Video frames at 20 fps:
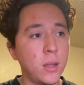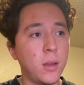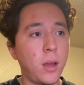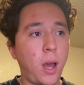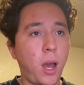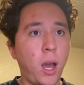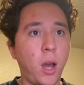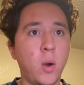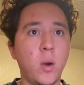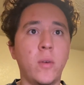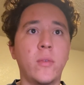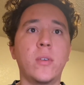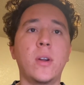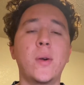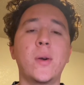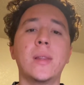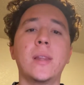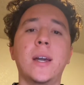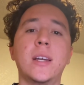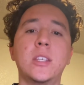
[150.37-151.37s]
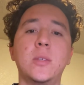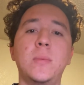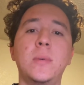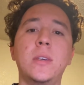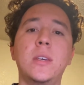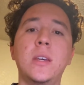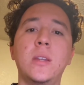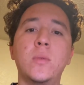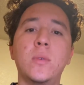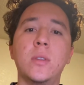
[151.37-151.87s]
However, I would like to
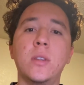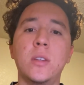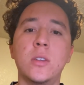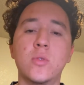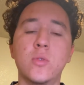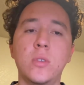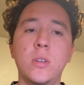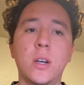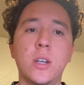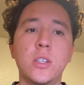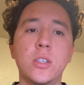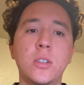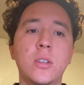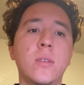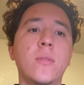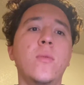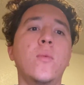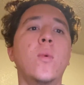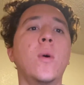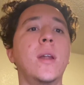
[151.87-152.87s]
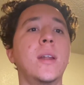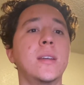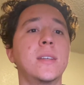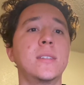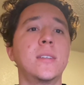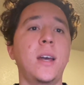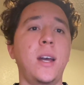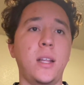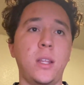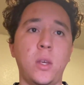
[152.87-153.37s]
begin with an introduction of what
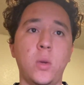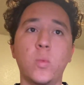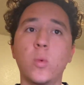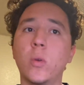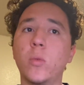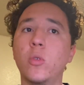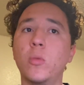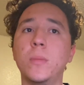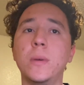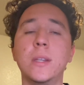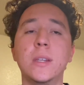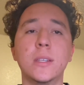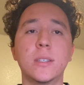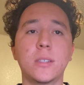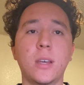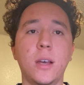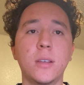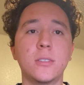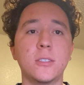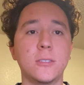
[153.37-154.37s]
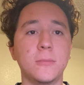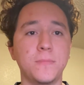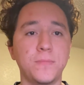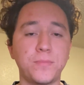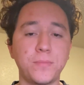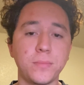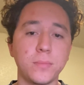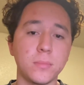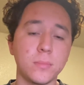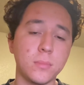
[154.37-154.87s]
exactly we will be discussing.
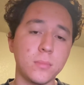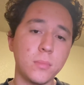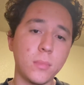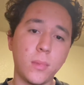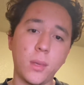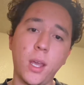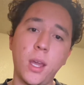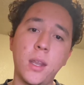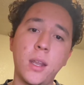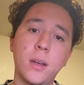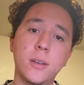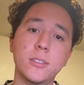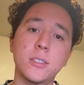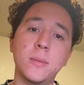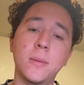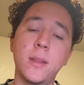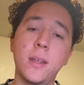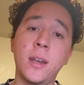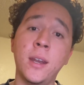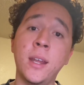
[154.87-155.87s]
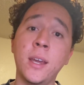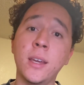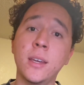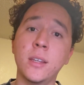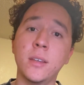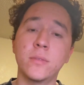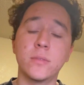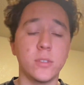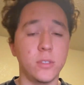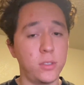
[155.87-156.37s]
And now some of the
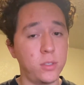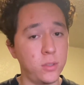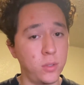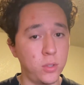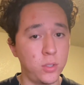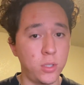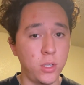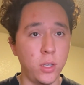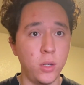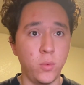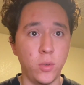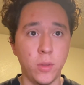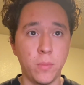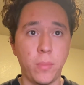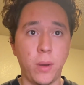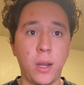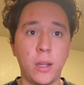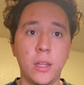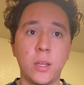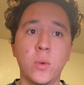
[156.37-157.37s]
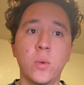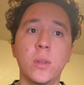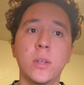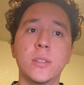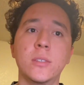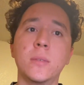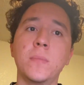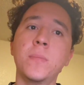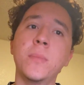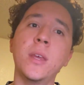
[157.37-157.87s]
negatives associated with
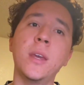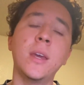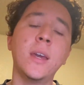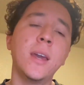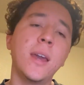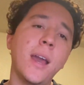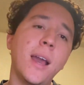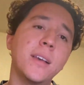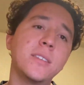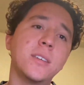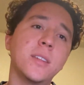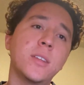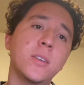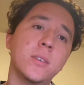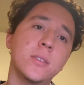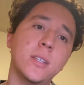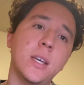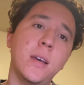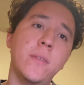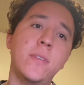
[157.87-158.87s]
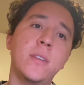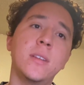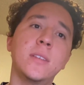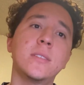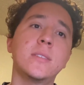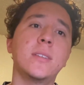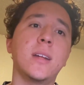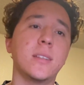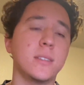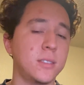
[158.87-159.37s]
bilingualism is that there is
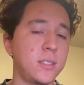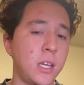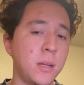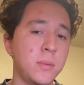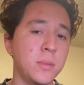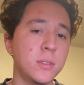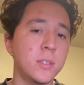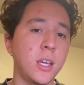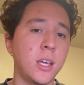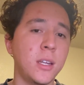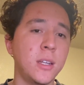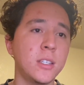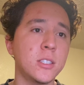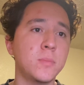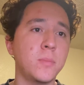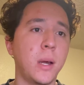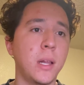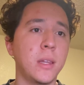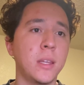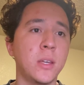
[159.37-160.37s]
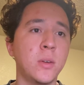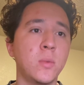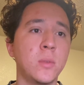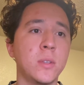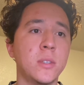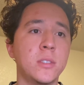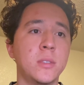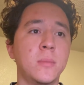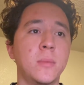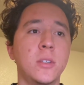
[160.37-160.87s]
evidence that simultaneous
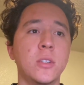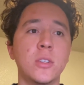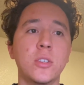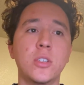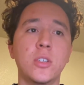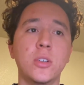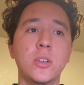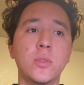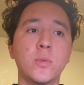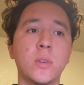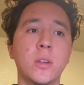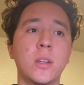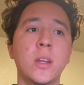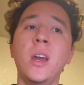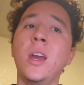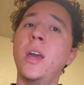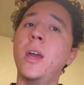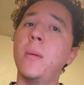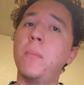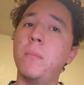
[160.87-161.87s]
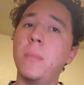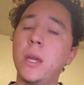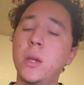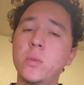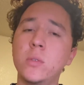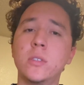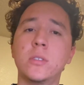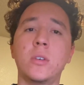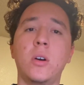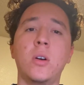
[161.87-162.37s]
bilingualism in children may
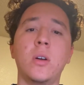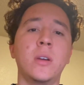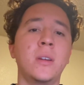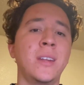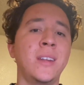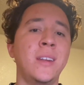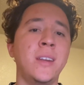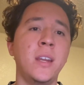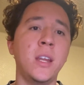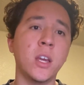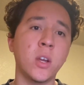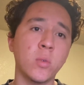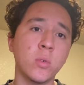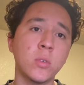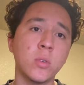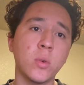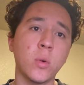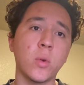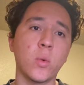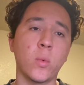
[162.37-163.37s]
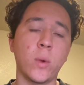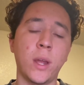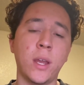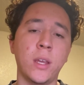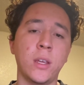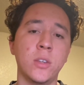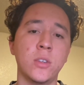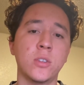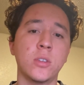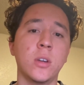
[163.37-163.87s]
result in a narrower
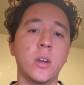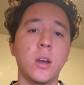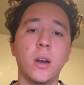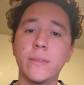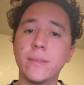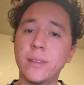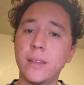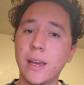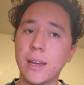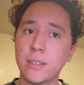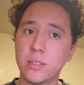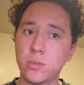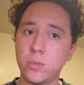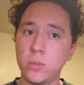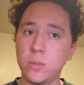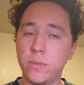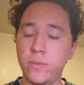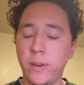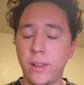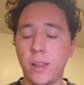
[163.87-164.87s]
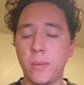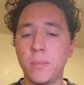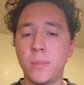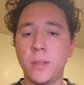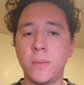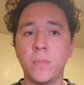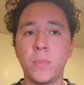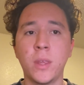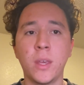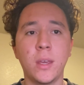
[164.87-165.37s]
range of lexical
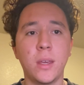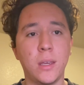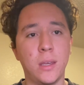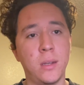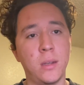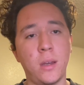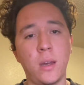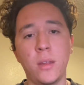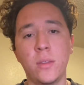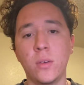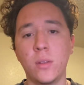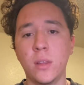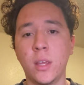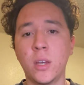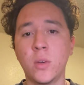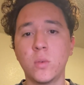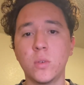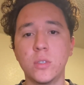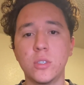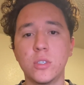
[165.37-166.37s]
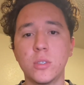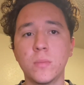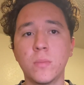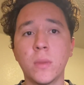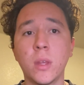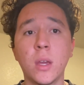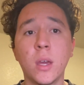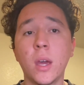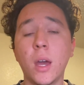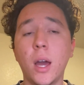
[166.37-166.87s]
development in either language,
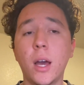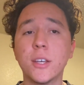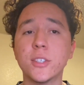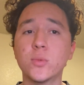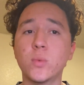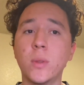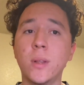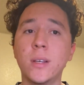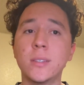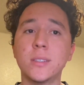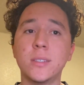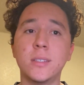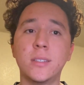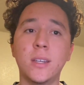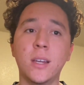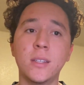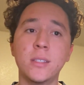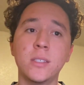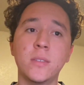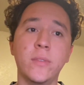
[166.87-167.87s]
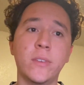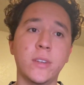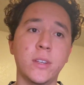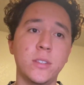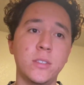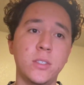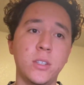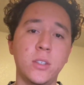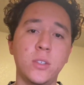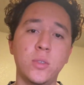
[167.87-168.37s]
as well as intensive and
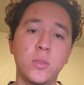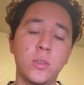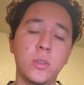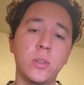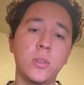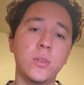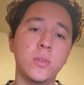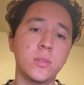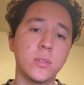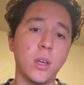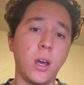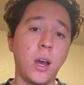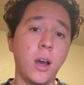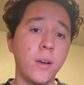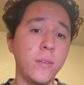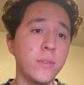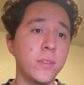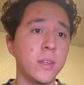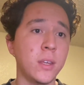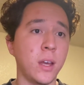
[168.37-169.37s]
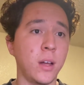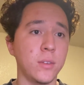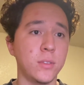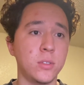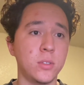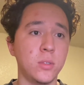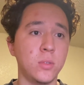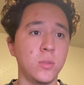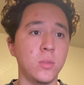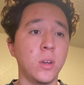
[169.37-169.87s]
continued use of the
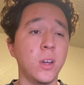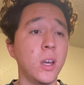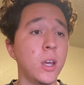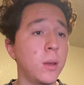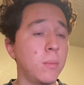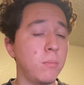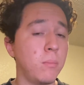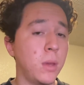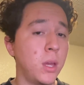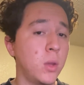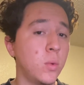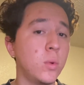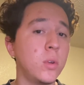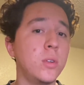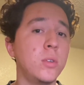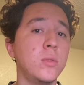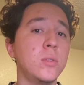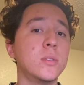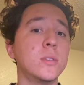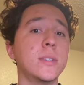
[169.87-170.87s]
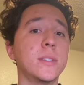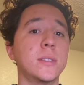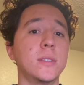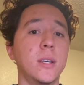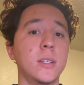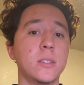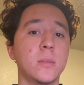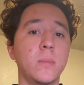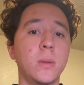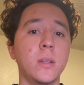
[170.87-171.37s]
L2 may reduce
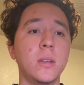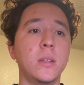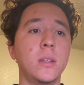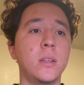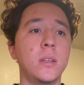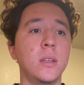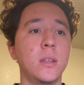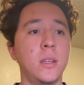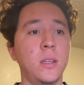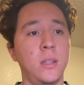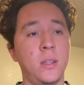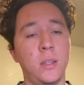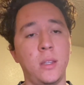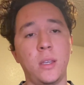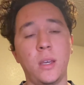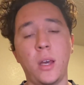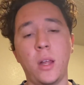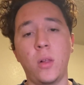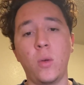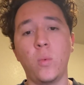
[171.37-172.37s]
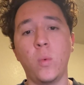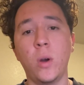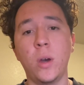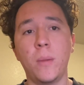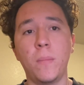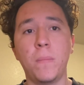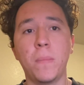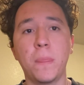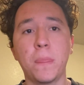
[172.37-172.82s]
accessibility in the L1.